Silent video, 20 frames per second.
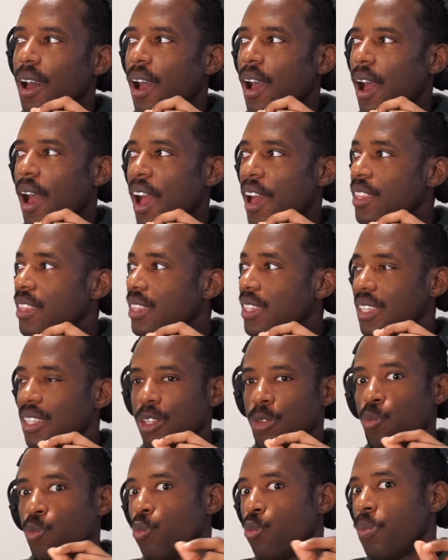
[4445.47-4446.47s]
I think
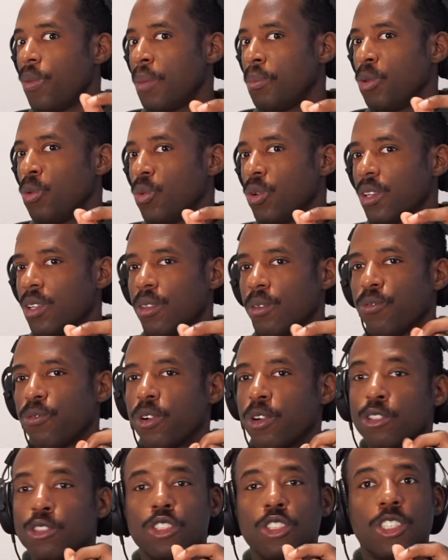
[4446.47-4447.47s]
maybe one of the
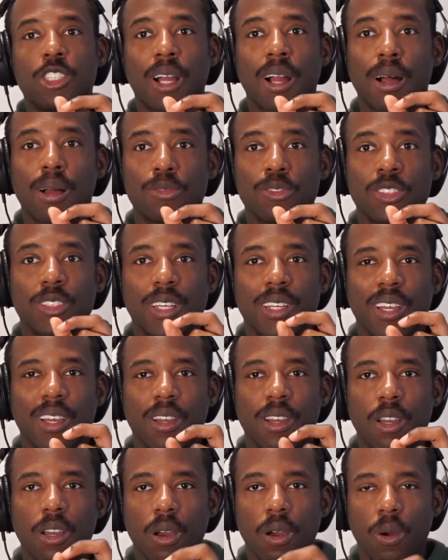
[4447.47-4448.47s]
first jobs that could
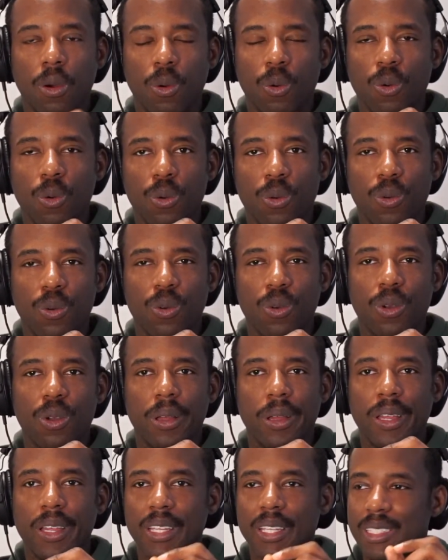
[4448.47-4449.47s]
go
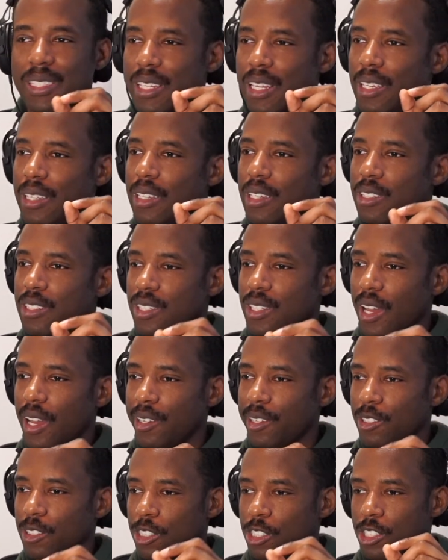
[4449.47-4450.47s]
is a
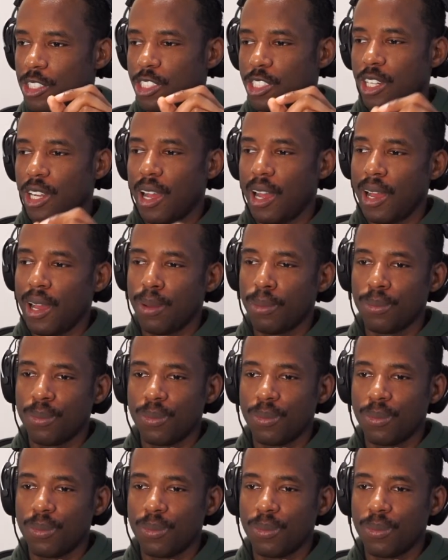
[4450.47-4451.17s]
designer's job,